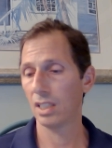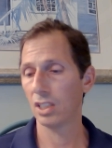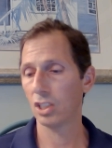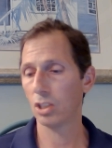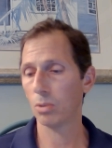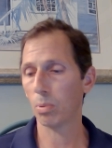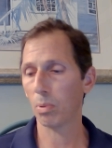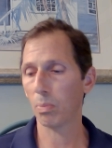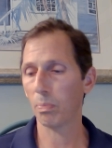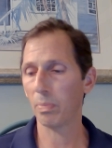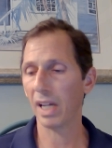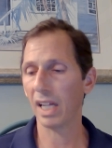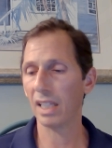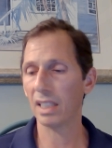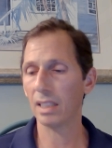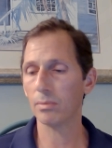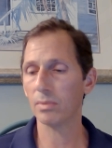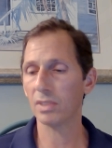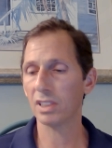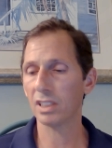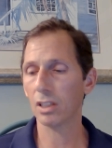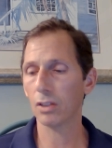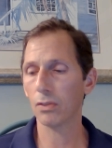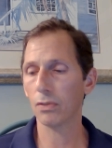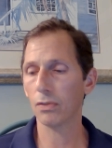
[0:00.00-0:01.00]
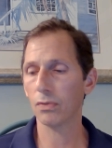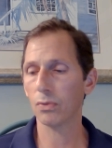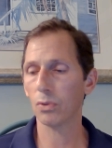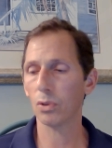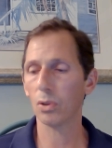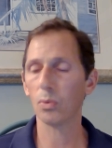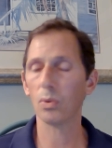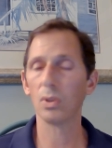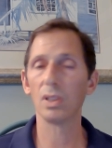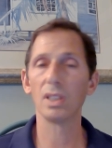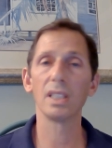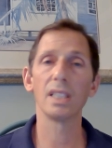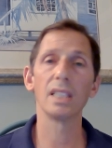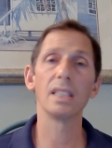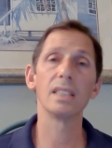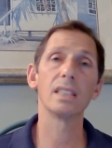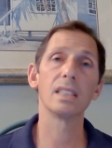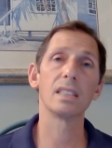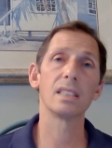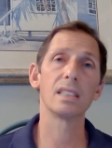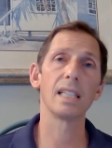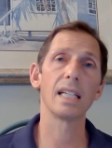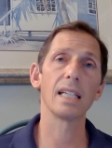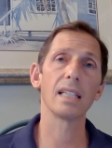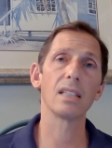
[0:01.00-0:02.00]
to propel himself forward and to
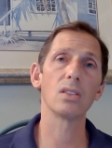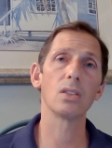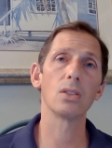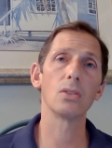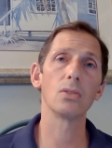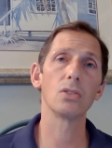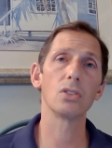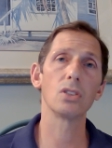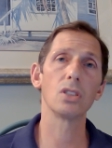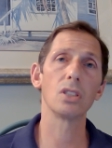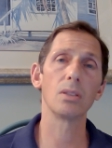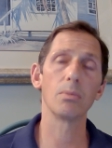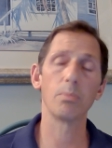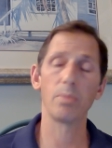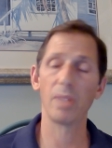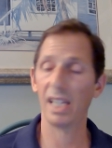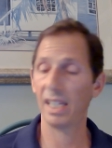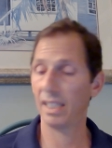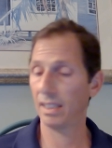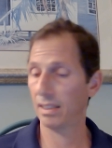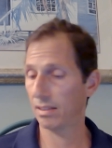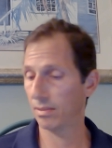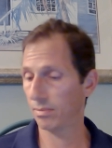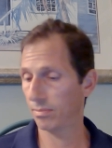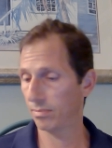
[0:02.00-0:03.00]
stay close to the bank.